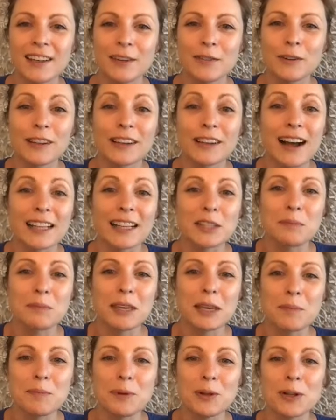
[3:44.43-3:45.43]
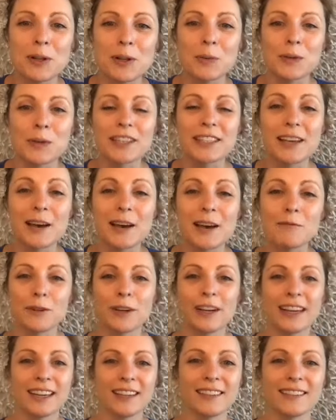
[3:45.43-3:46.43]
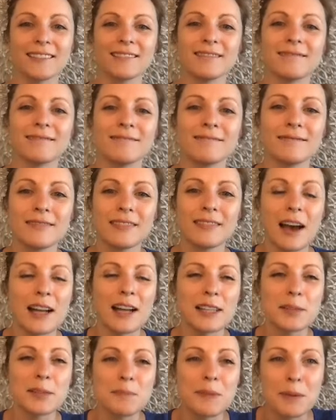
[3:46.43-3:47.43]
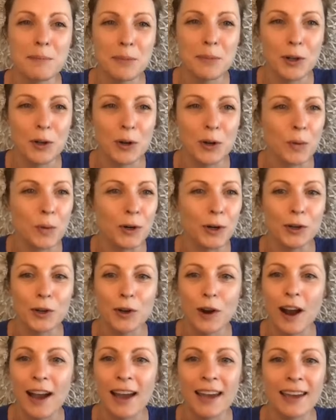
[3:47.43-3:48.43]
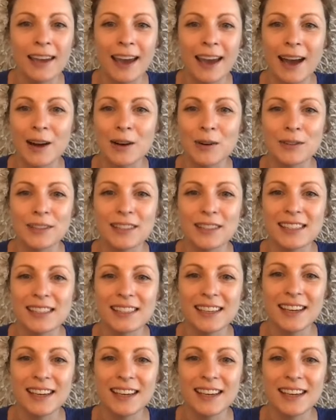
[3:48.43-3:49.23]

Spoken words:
For God's people were suffering, God's people were crying out,